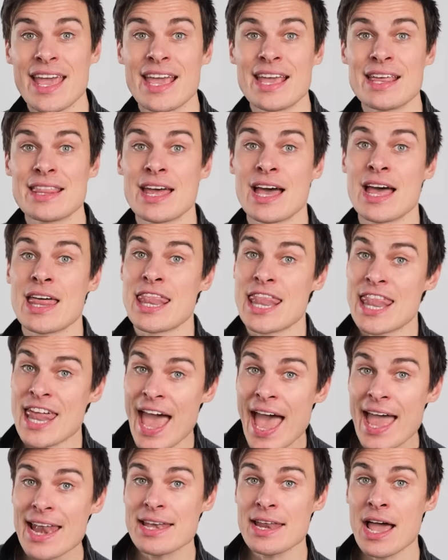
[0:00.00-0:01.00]
either
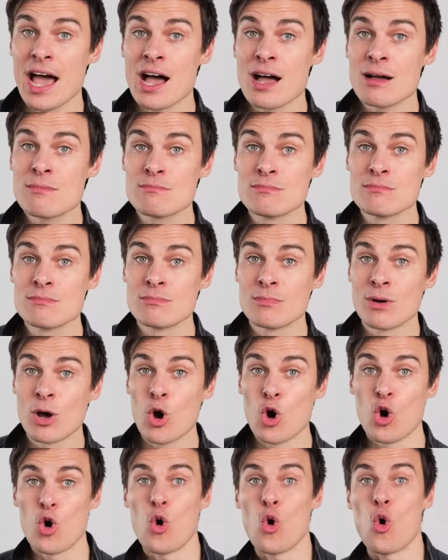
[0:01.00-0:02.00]
that dumb,
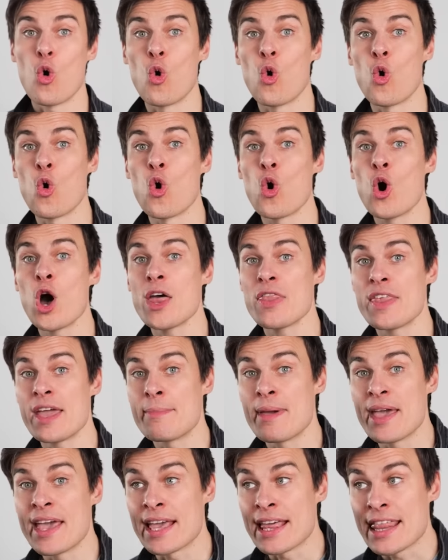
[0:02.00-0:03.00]
or they're
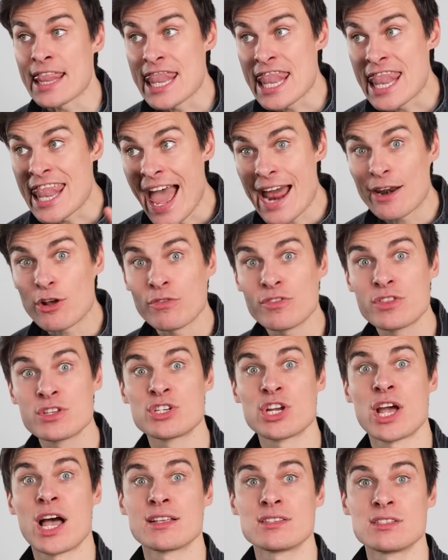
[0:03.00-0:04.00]
being that off the
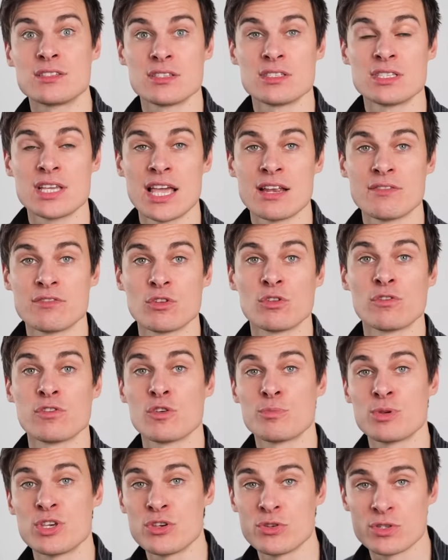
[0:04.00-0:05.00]
charts deceitful
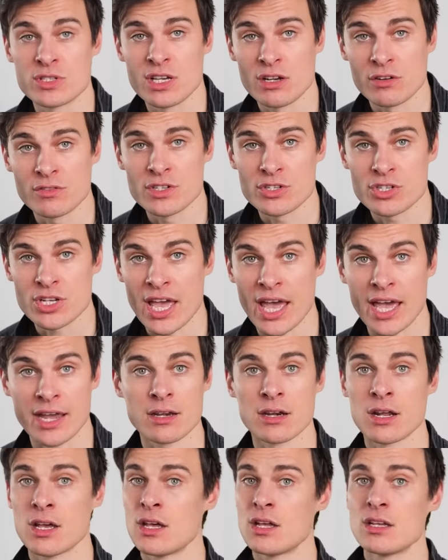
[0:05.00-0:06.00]
for pure selfish
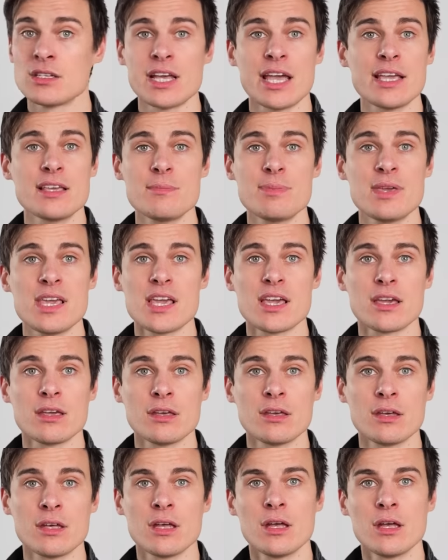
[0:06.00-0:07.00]
gain. Take your pick.